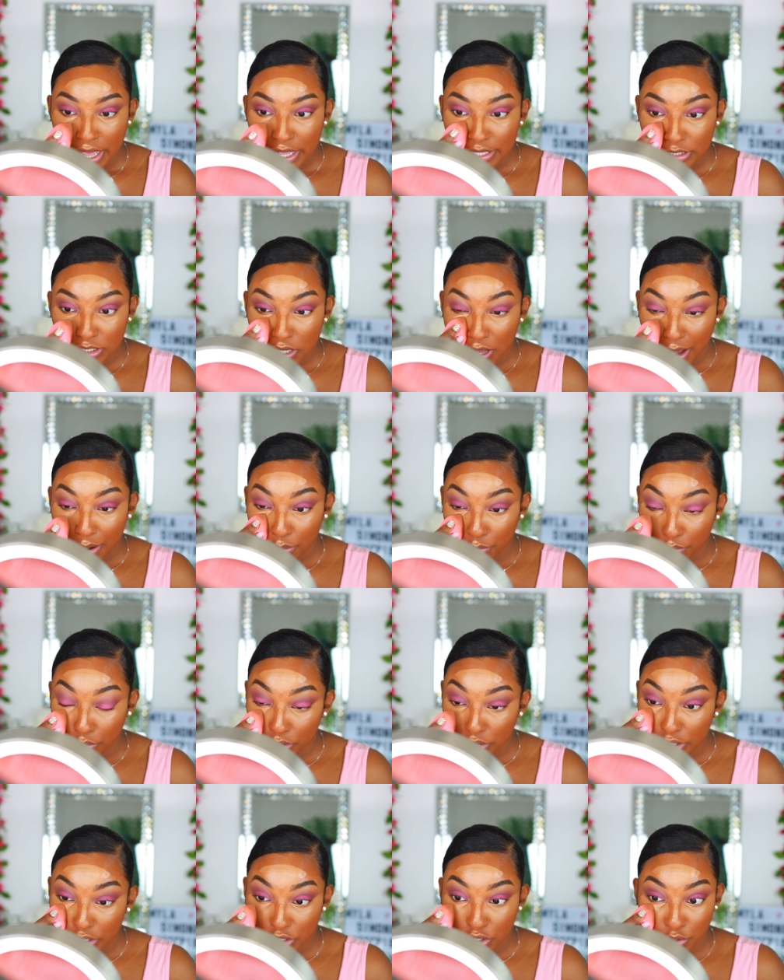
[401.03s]
And so I
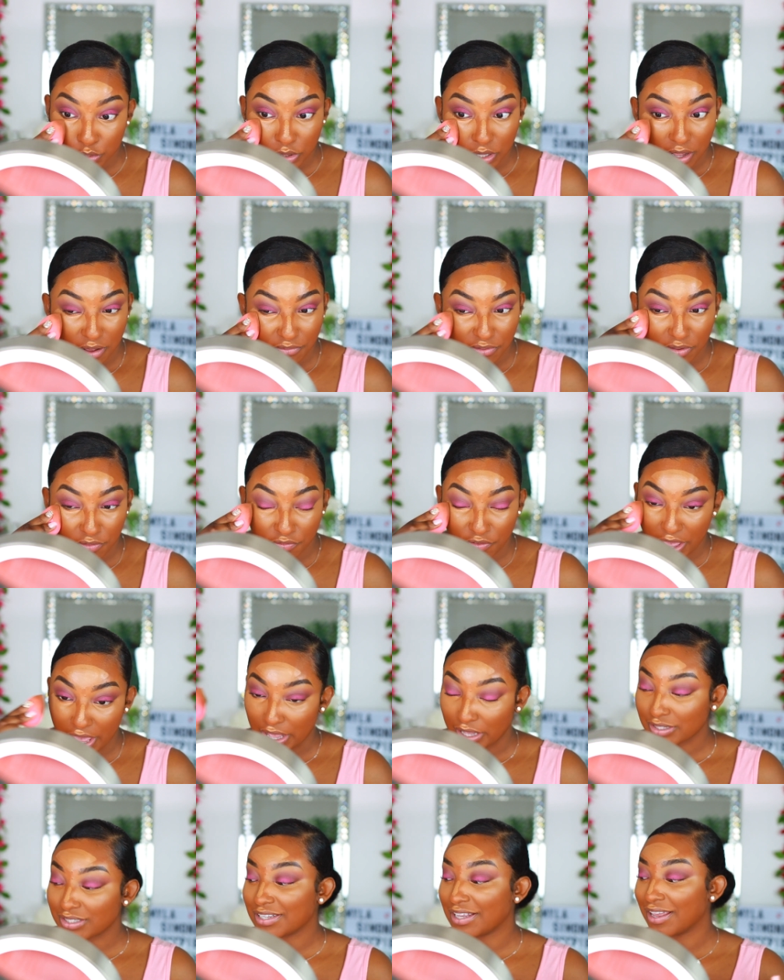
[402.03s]
really do love the
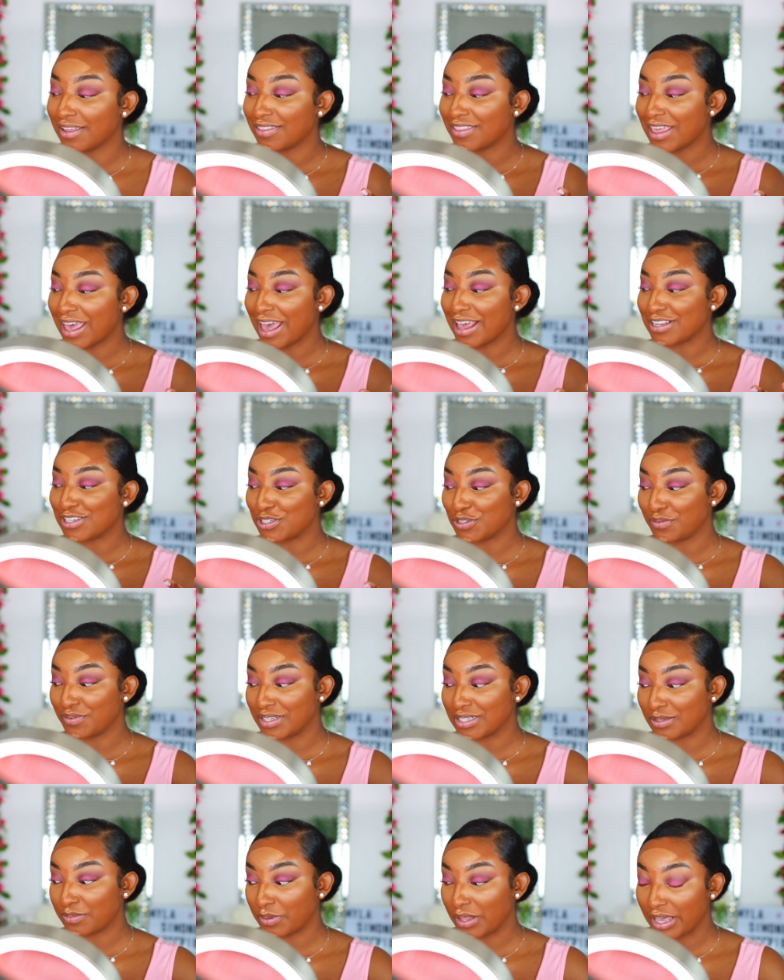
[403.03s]
fact that
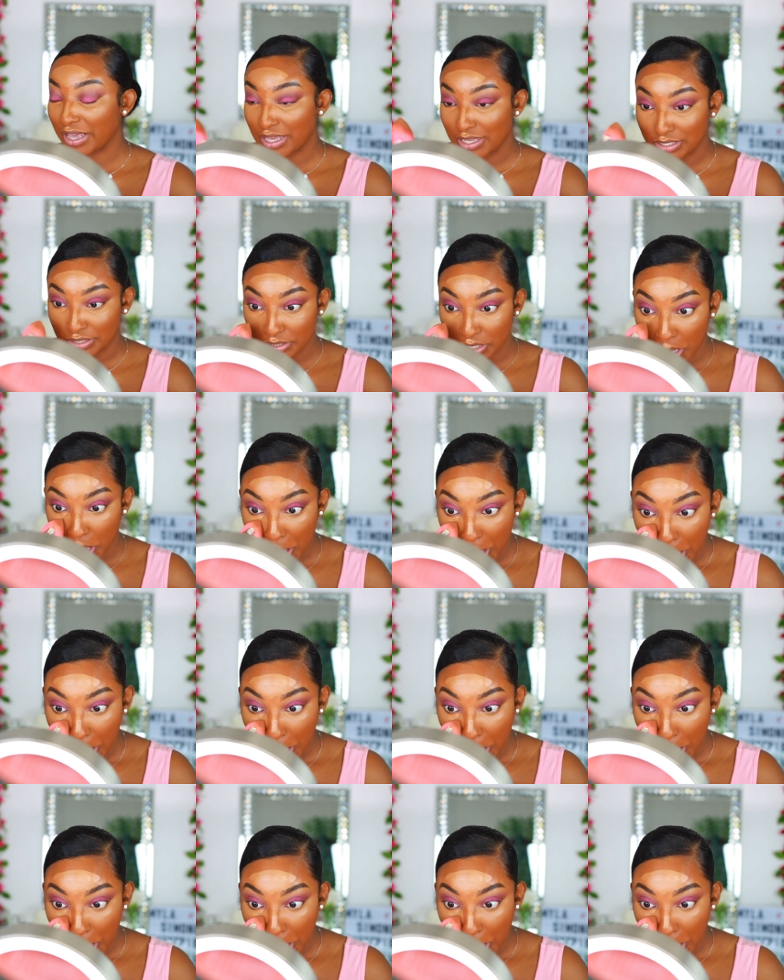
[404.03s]
Juvia's Place